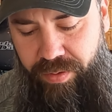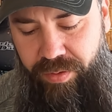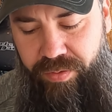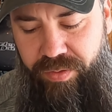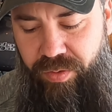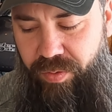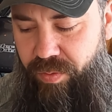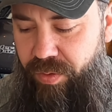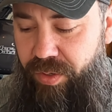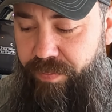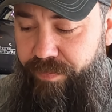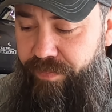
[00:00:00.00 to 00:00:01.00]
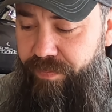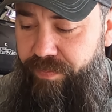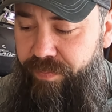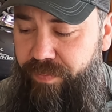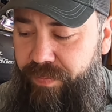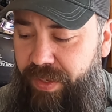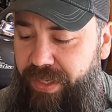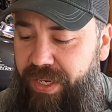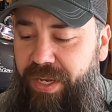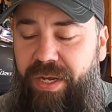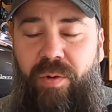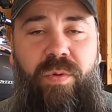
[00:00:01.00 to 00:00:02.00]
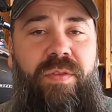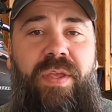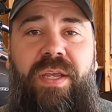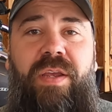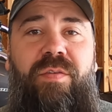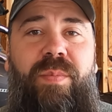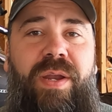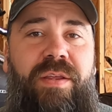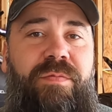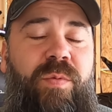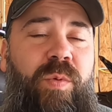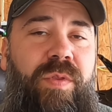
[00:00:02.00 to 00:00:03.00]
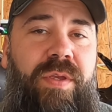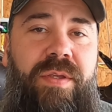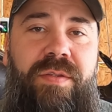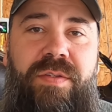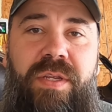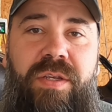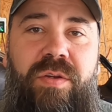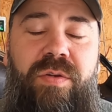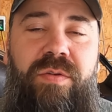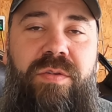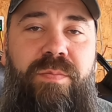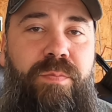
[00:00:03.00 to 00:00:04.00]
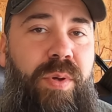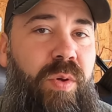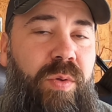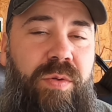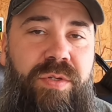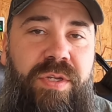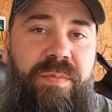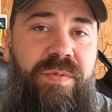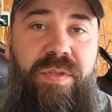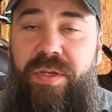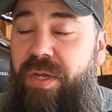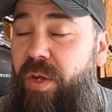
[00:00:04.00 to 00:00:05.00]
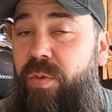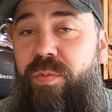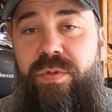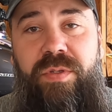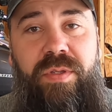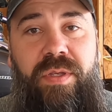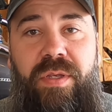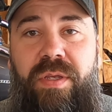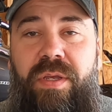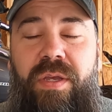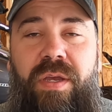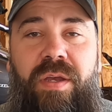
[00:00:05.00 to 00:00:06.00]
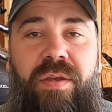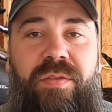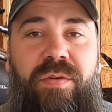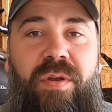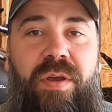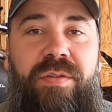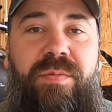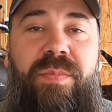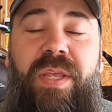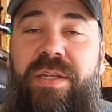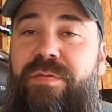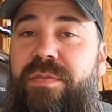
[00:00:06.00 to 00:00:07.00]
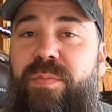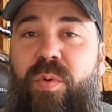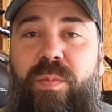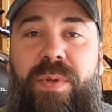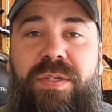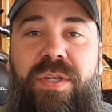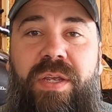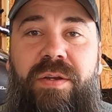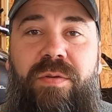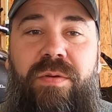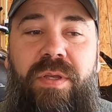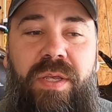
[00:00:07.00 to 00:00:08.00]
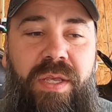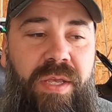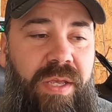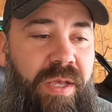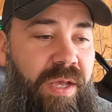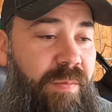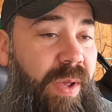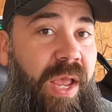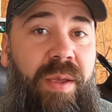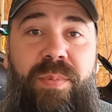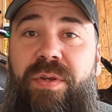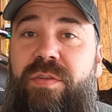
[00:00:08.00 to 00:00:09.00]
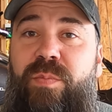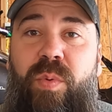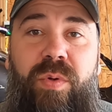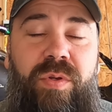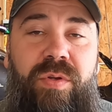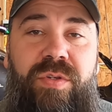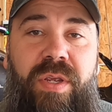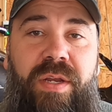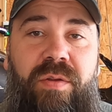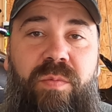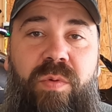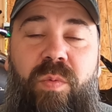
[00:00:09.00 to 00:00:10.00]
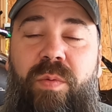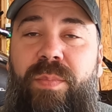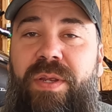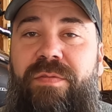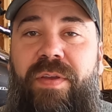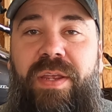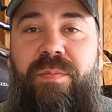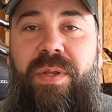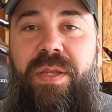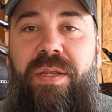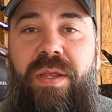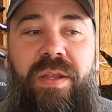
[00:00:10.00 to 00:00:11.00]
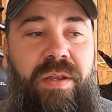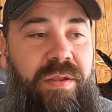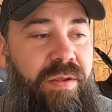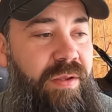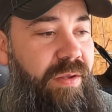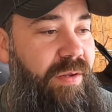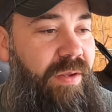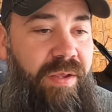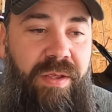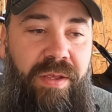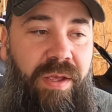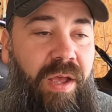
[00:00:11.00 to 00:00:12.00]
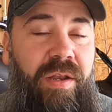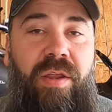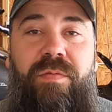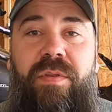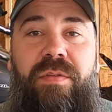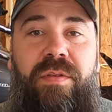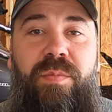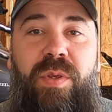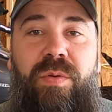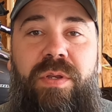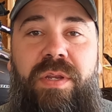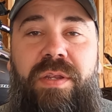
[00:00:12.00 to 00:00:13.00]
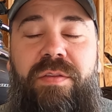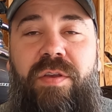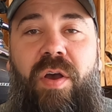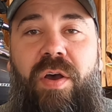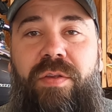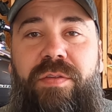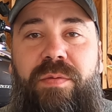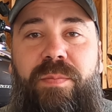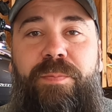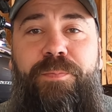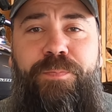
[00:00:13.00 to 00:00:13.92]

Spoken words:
So again, I want to thank everybody for the stickers, poker chips, the notes. They're awesome. Thanks for supporting my channel. I'm happy to support your channel. We're one big family. I love this community. It's awesome.